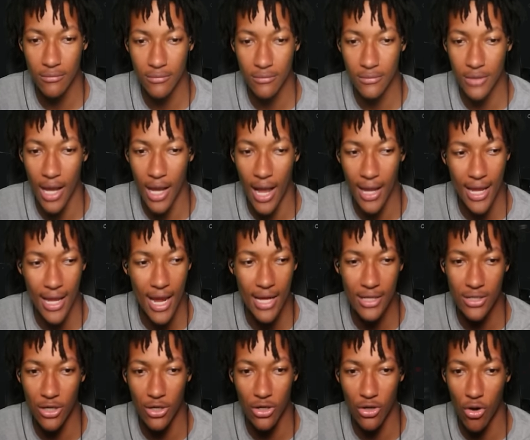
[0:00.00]
Nah, I can't
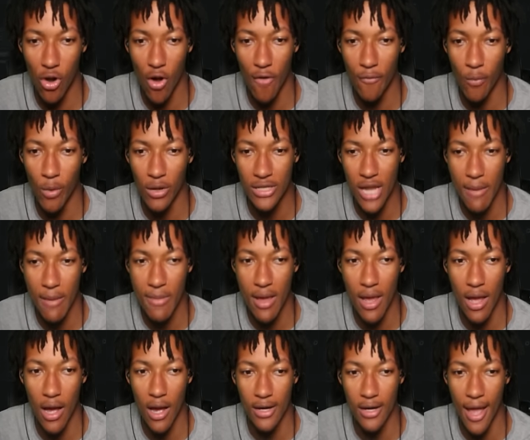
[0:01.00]
turn it off. Once that
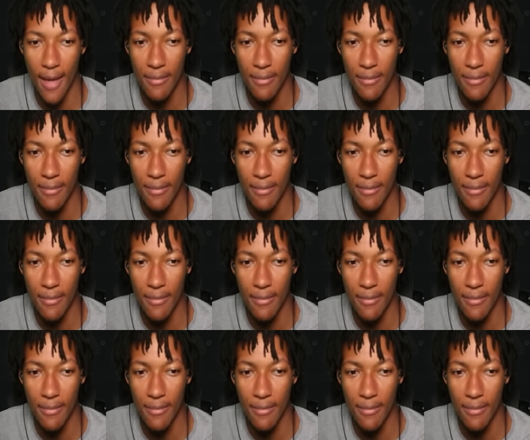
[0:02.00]
bit on, that